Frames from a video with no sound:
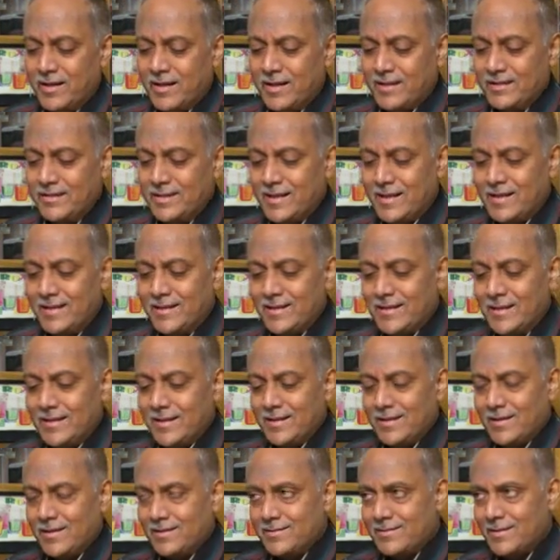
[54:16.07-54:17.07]
And then
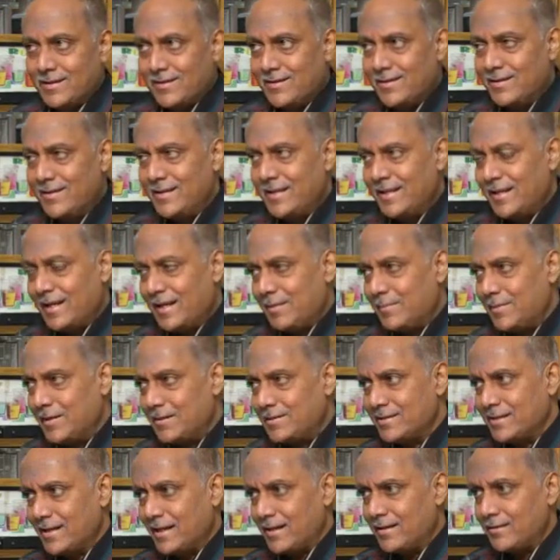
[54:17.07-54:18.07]
suddenly
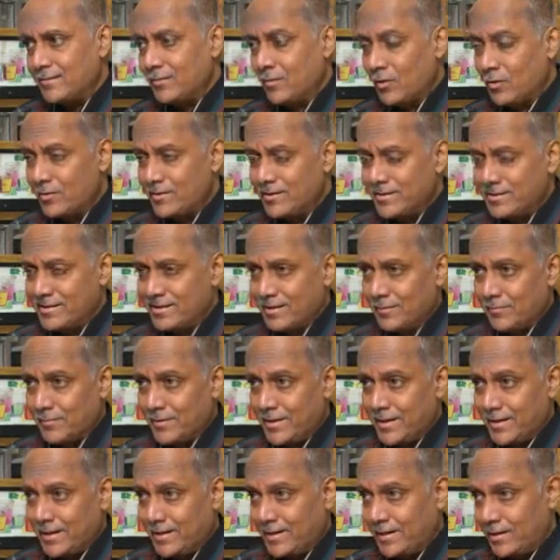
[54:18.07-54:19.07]
Rama noticed
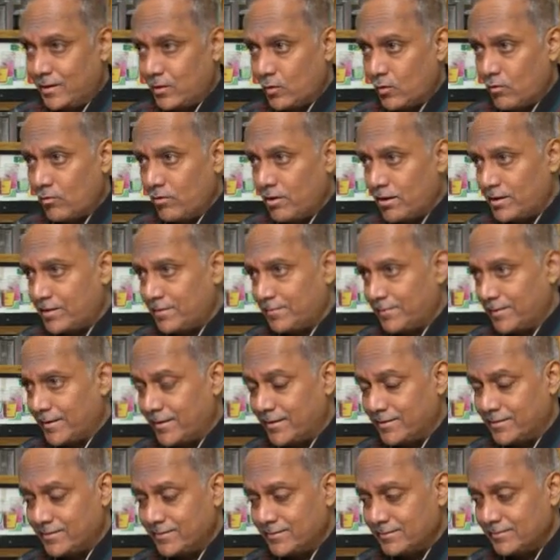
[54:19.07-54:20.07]
something and he told Lakshmana,